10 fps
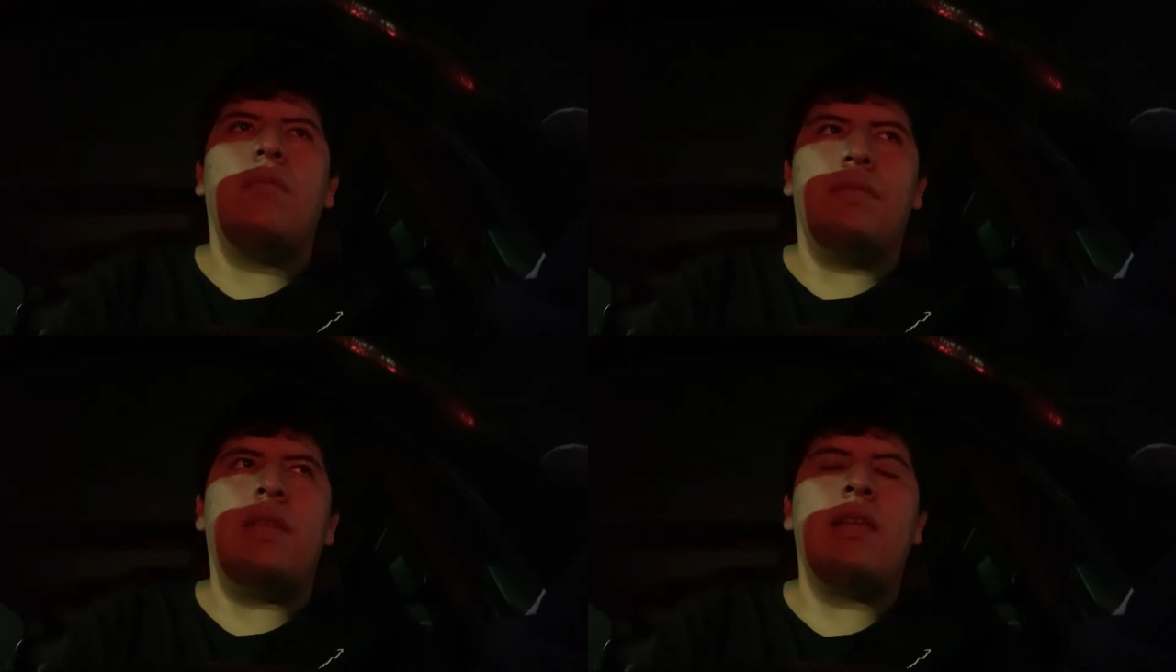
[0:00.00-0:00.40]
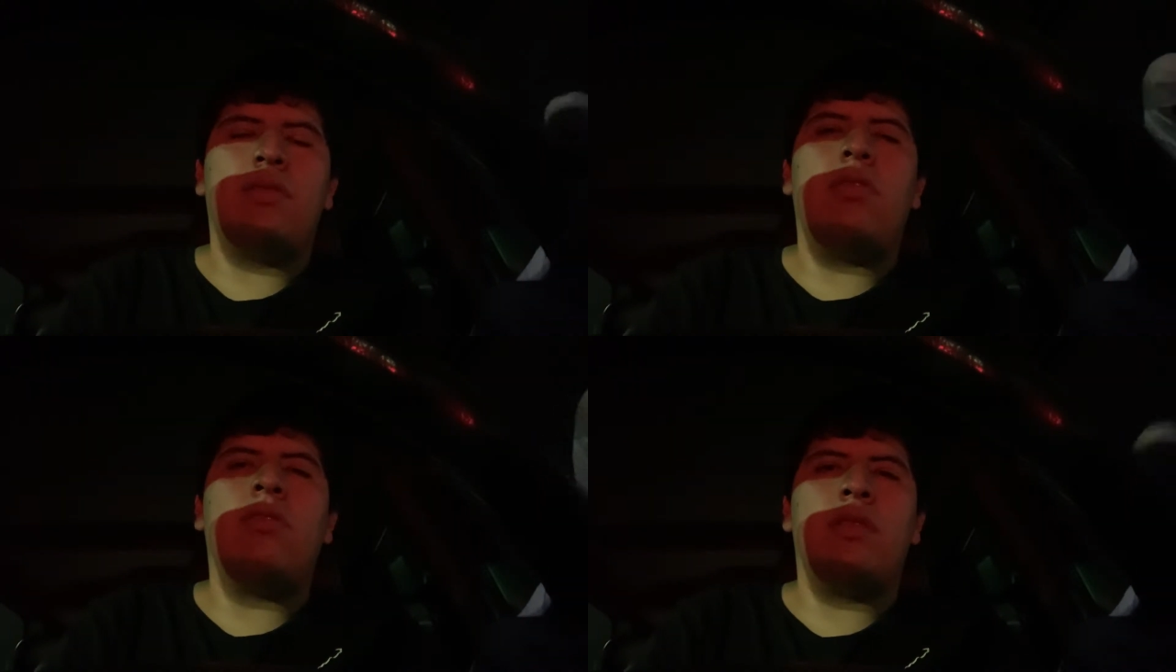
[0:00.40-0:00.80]

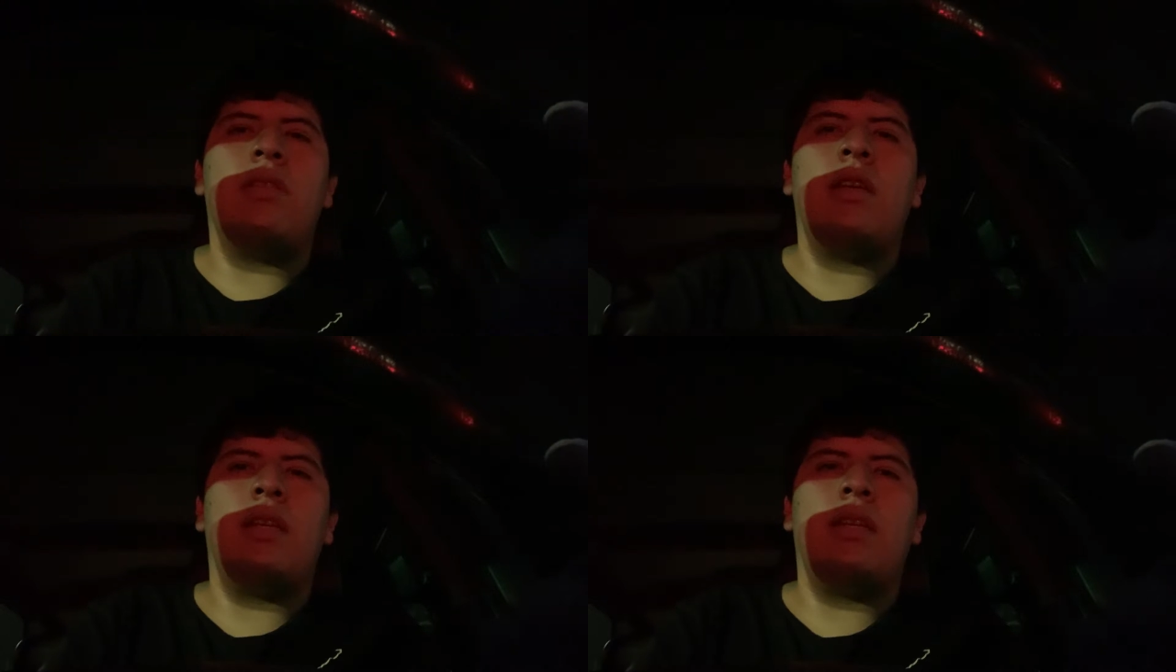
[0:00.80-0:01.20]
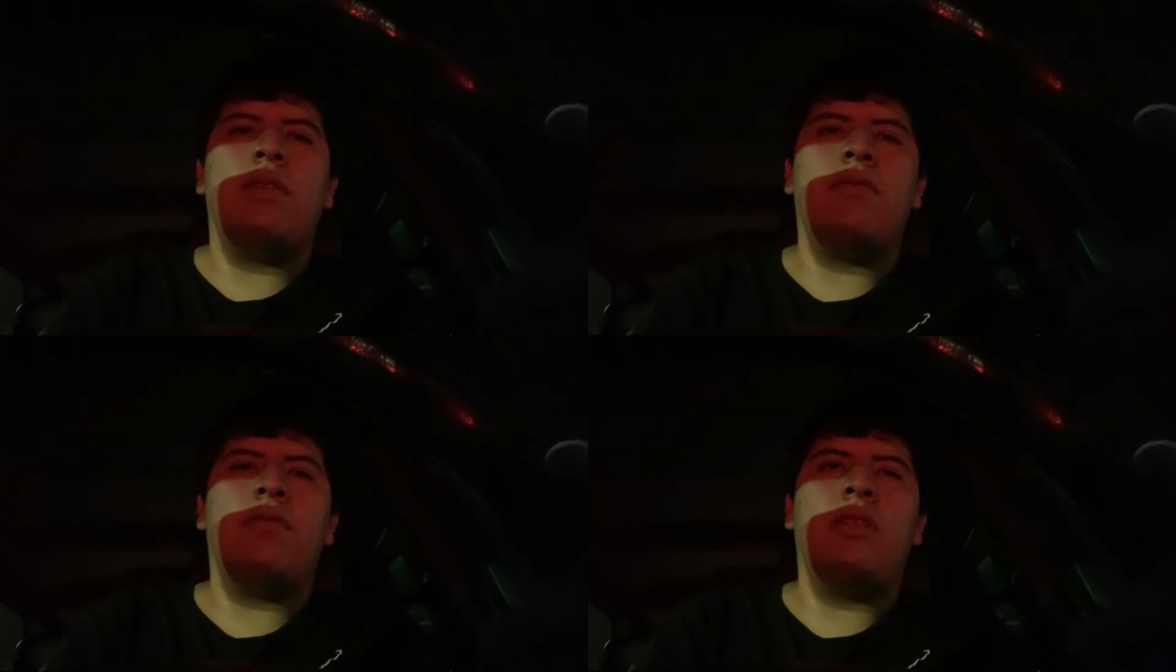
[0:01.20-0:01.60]
last Thursday night
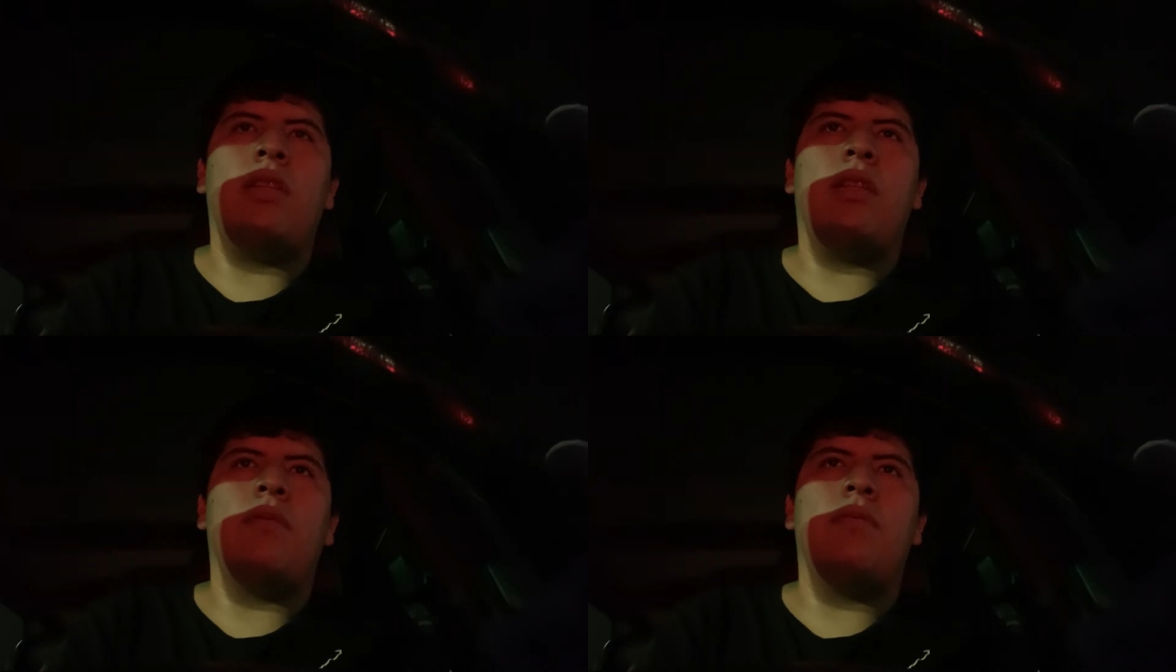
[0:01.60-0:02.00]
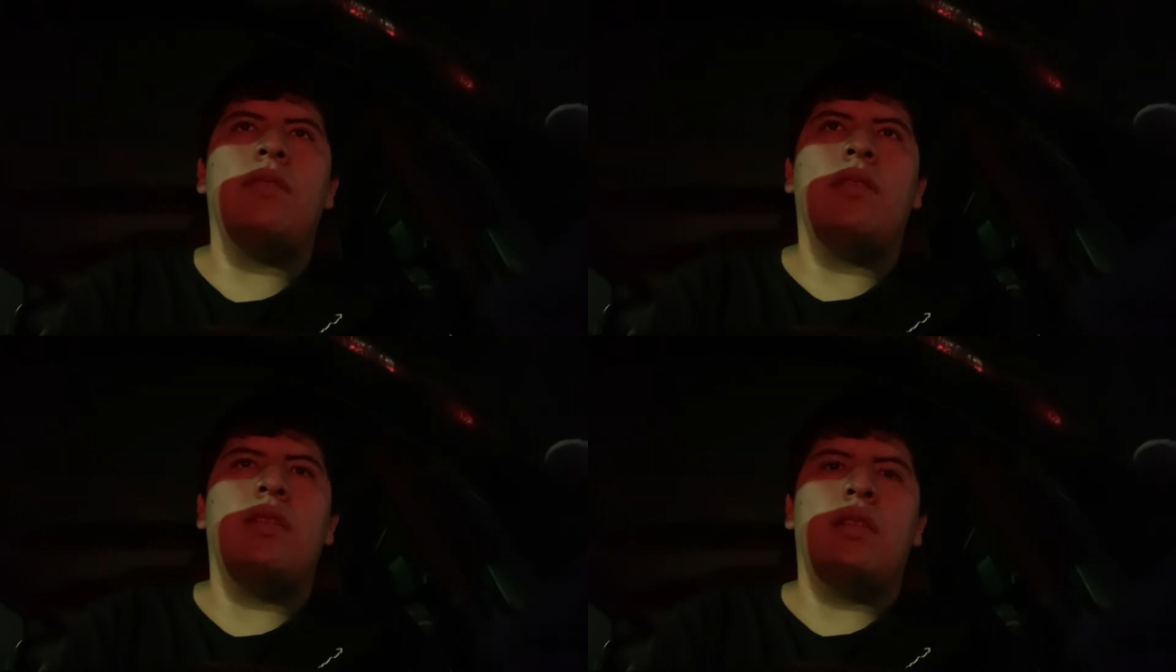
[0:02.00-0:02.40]
here for the
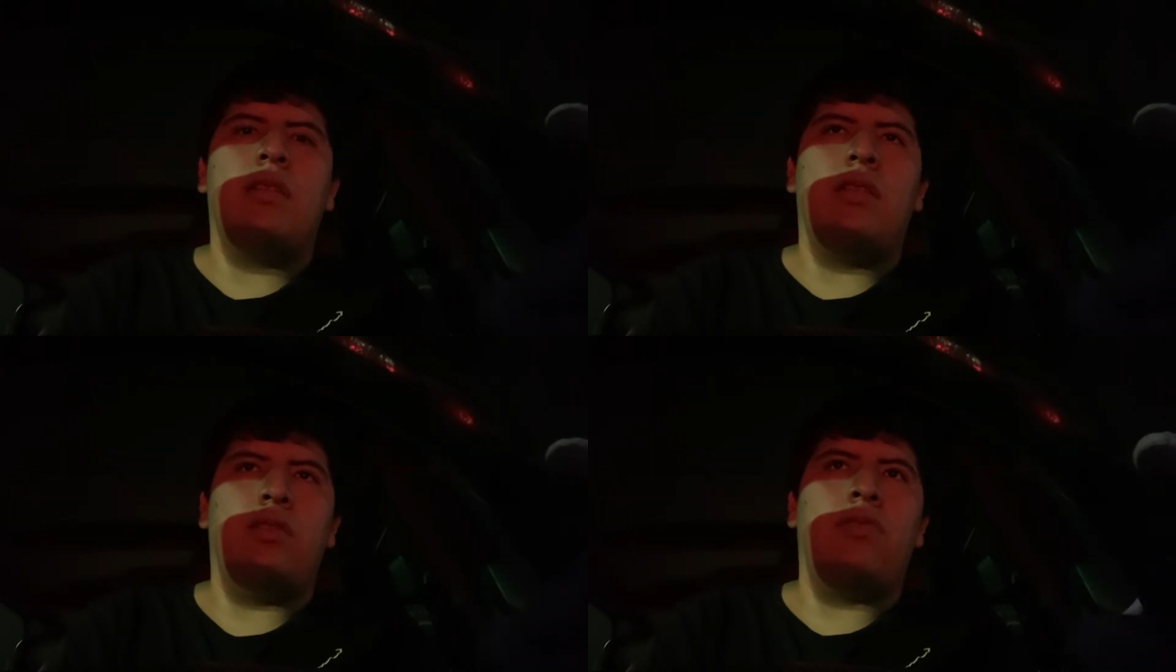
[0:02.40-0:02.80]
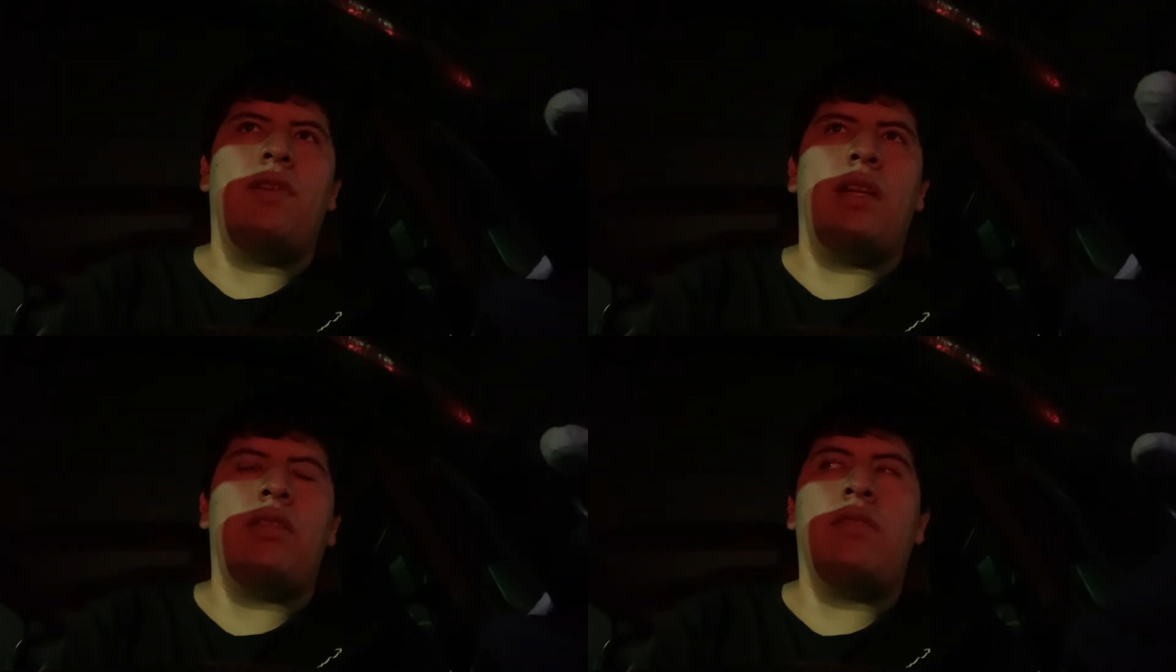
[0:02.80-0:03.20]

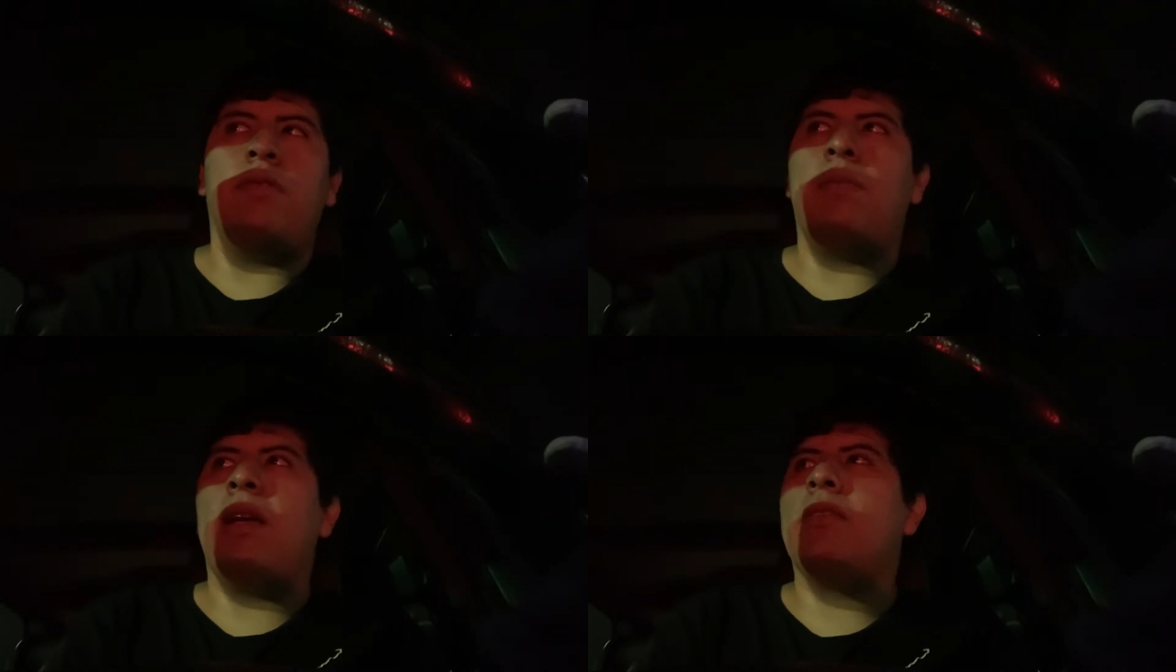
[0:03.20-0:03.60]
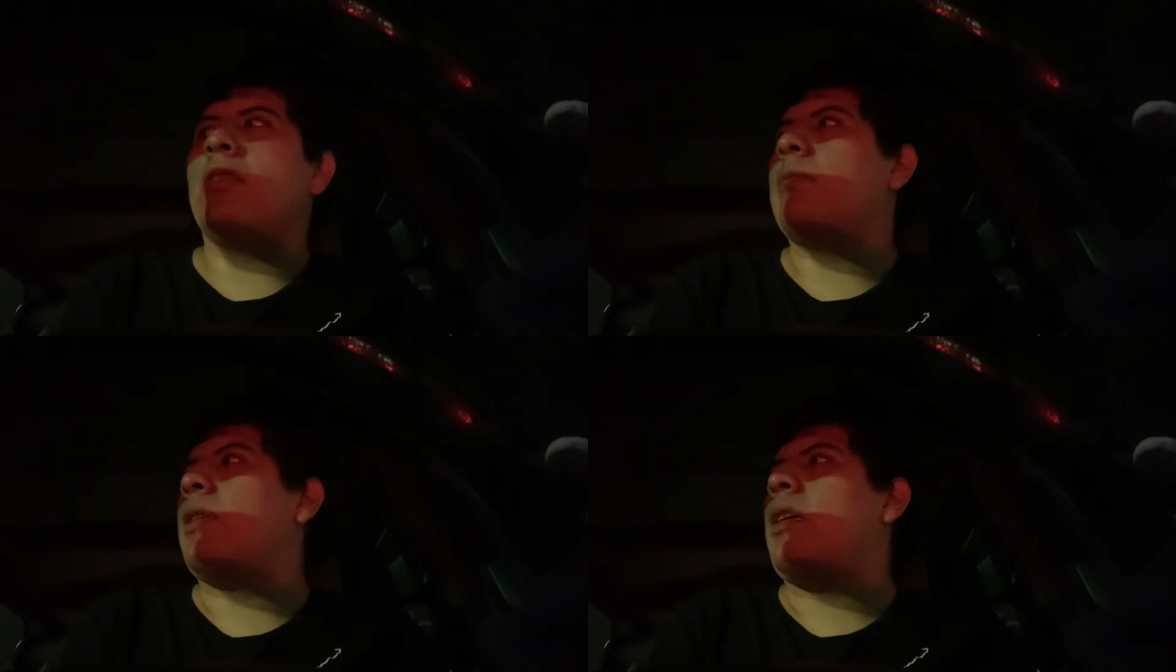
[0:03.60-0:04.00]
revenge of the
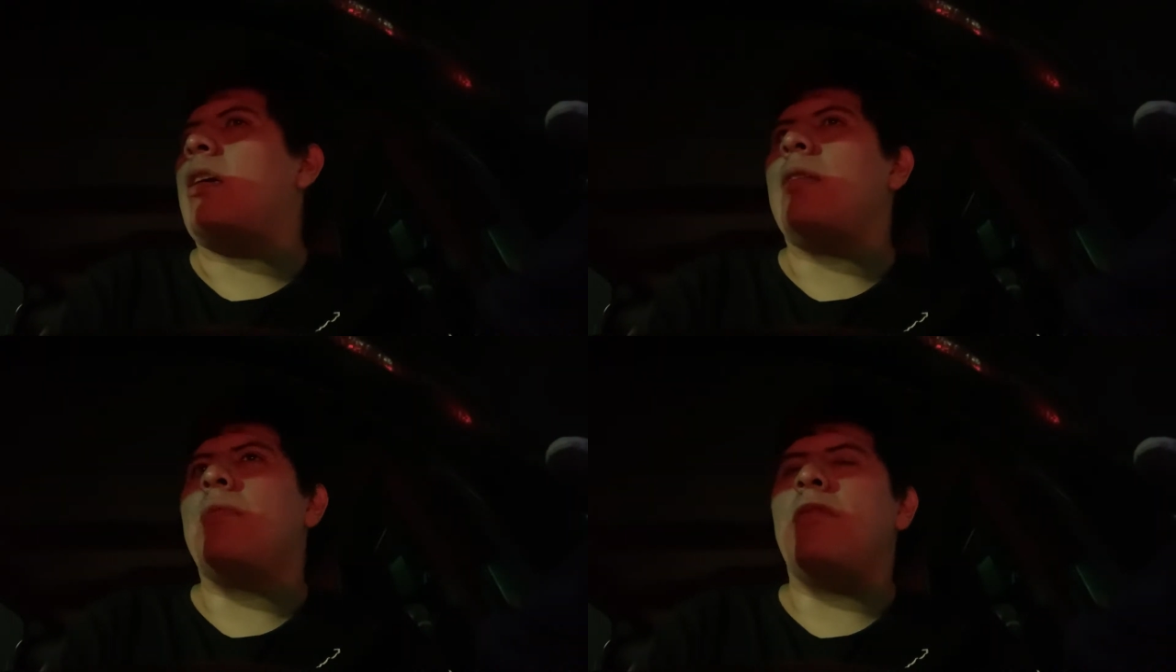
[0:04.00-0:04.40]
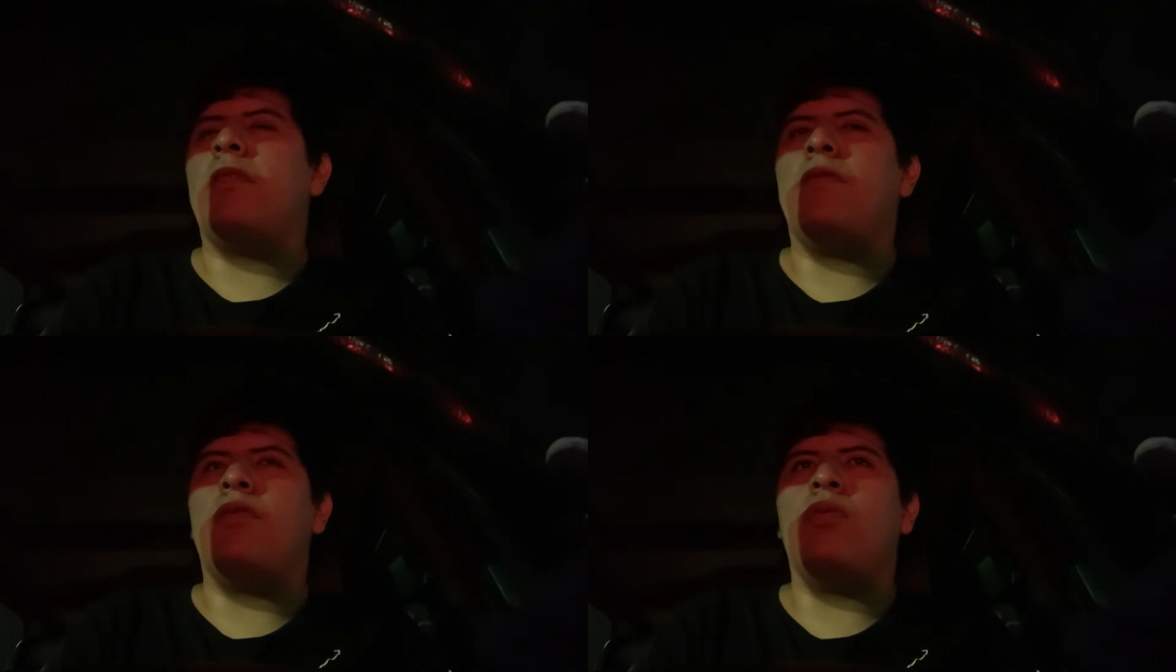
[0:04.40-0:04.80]
passing of my dad,
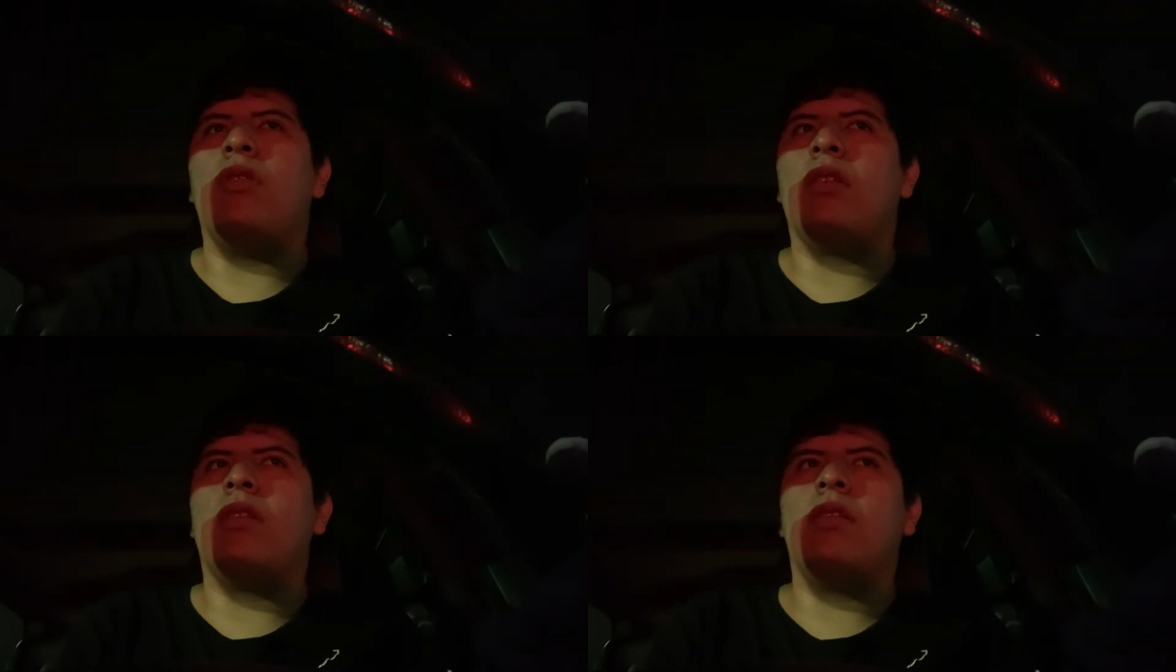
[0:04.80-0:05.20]
apparently for work.